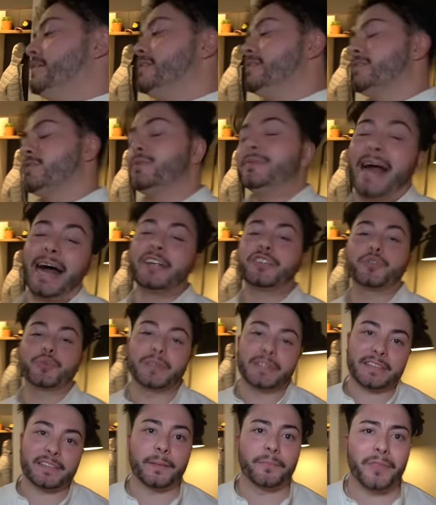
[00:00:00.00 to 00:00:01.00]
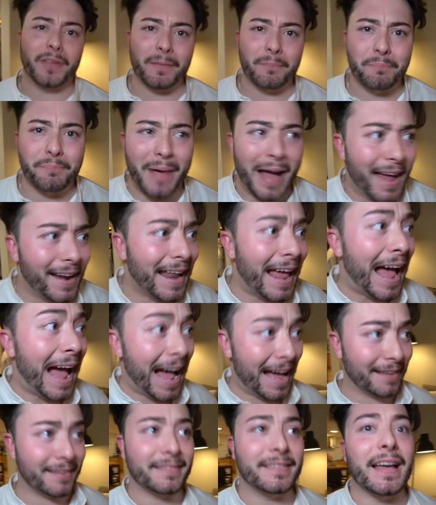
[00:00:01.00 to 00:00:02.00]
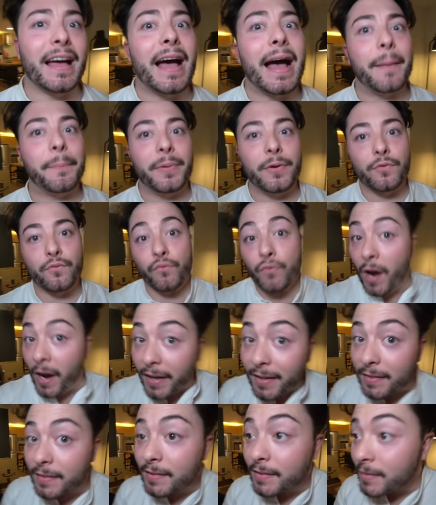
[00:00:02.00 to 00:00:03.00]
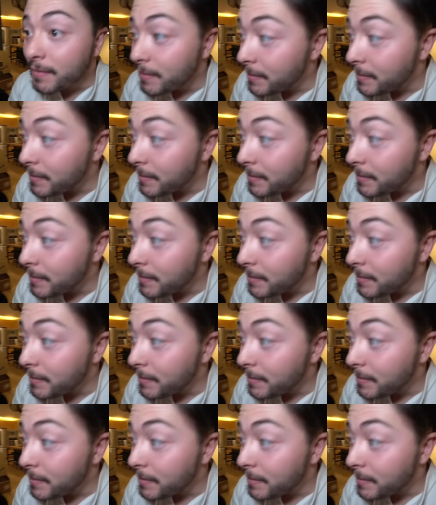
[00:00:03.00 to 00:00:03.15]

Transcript: so naturally something bad has to happen, right?